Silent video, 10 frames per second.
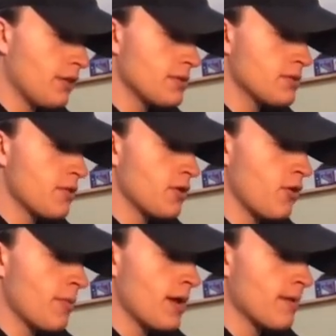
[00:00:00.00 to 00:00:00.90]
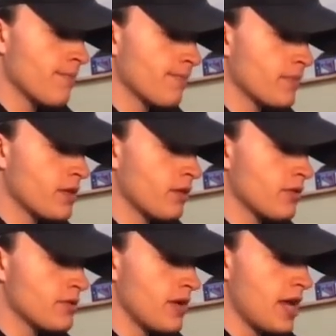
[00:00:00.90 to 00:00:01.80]
Luis Guillorme,
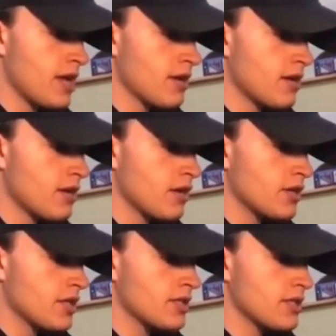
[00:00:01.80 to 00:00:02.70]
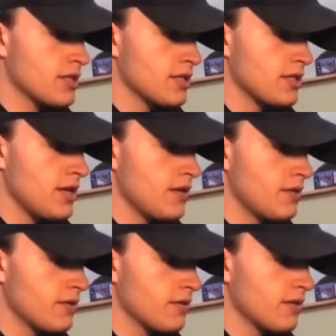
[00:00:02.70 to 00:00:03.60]
Lorenzo Cain, Justin
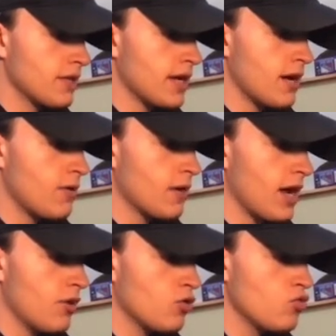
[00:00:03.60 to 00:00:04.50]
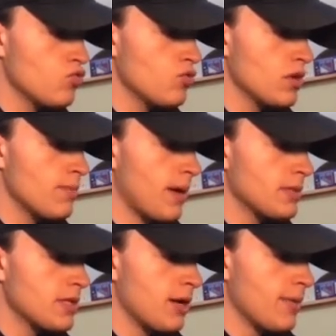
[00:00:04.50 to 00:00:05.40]
Steele, Cole Calhoun, Bobby
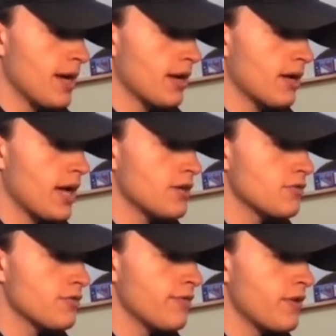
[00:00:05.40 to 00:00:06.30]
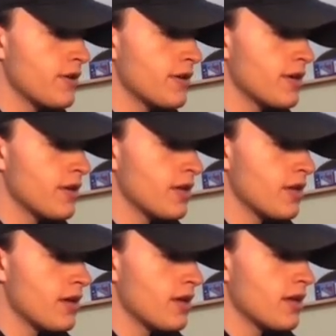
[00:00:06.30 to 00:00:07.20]
Dalbec, Andrew Vaughn,
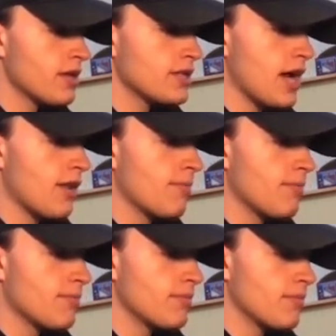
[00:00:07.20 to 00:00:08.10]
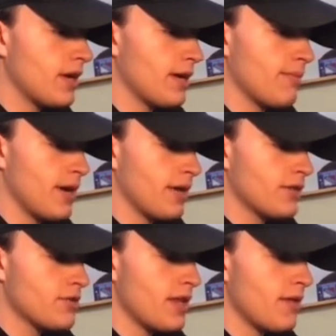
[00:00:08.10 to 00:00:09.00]
Tyler. I'm not gonna
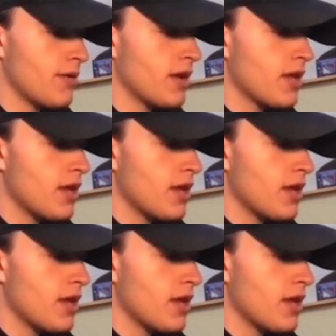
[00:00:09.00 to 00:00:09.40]
try that one.